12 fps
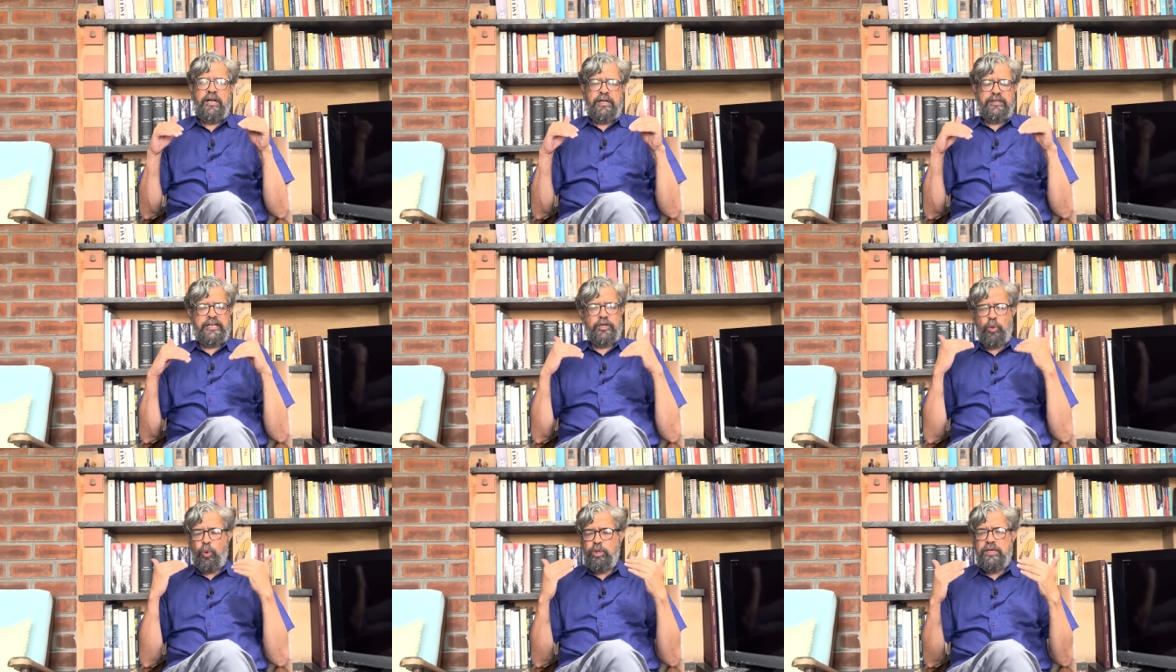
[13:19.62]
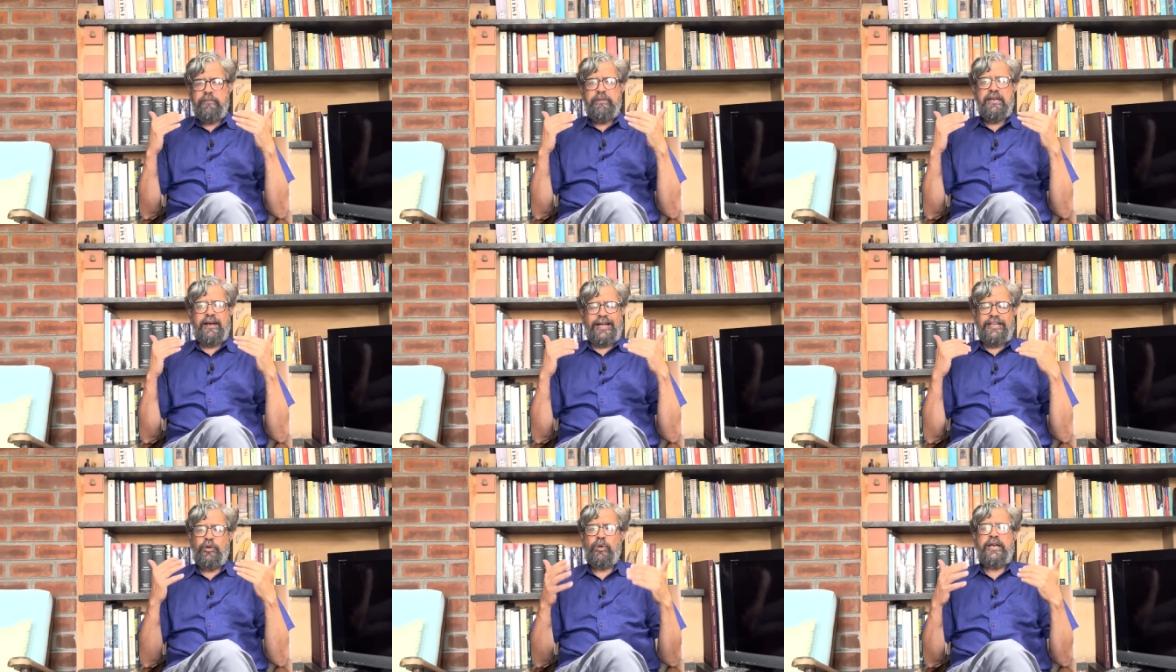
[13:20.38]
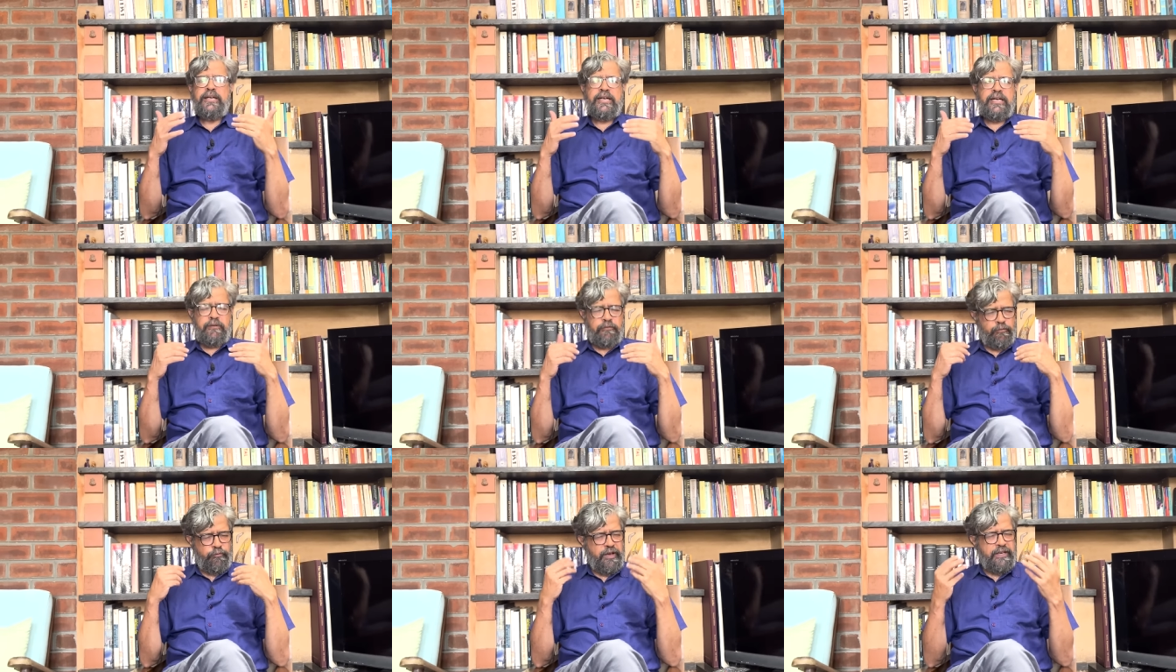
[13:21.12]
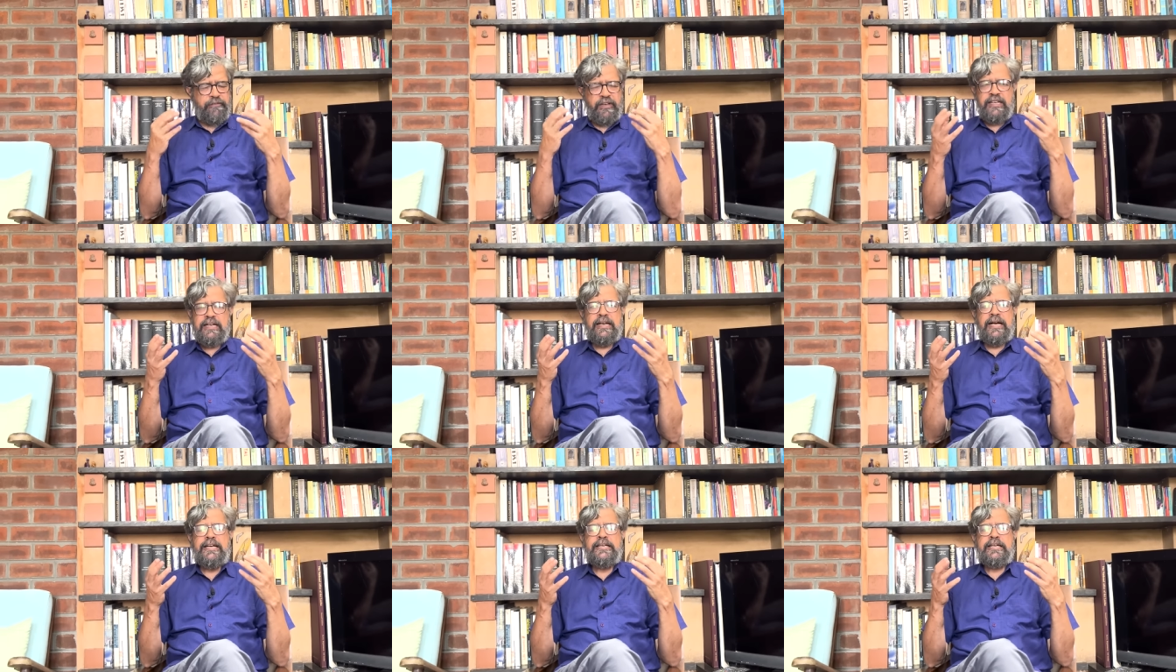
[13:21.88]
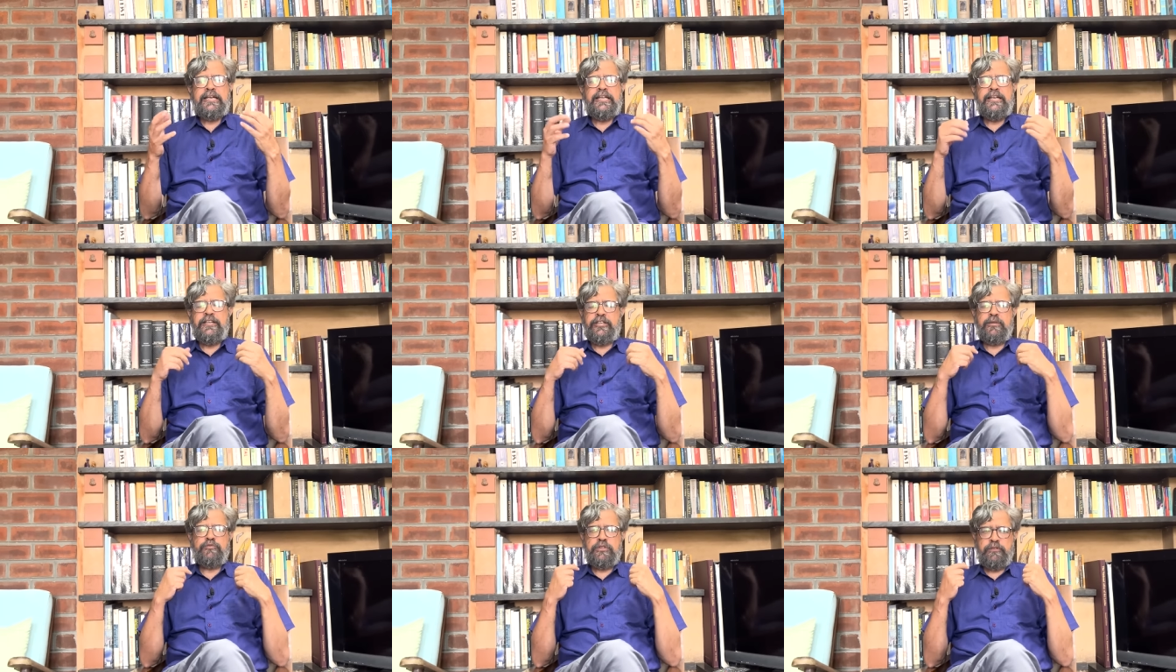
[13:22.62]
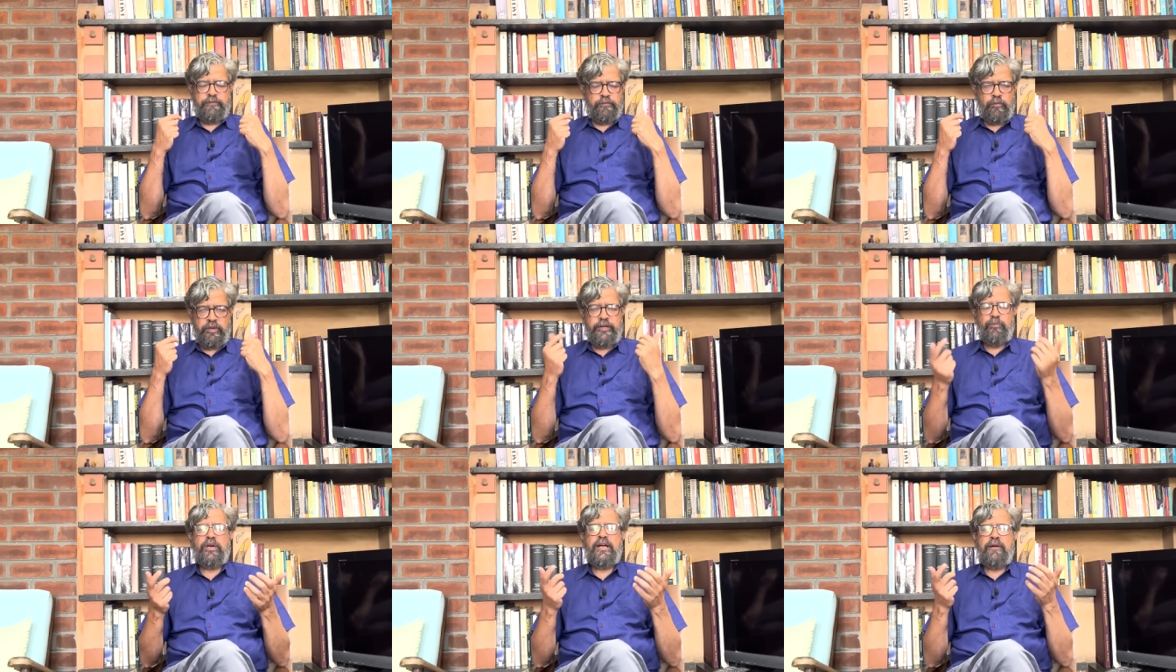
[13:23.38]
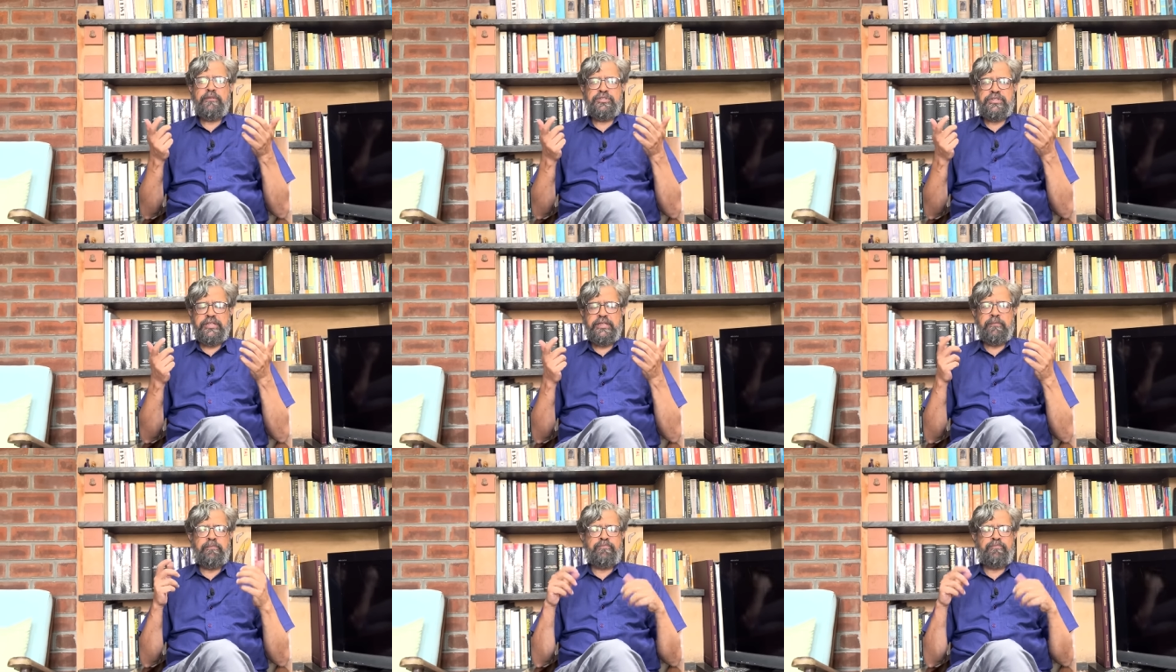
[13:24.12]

they can only be regulated very, very lightly in terms of rainwater harvesting,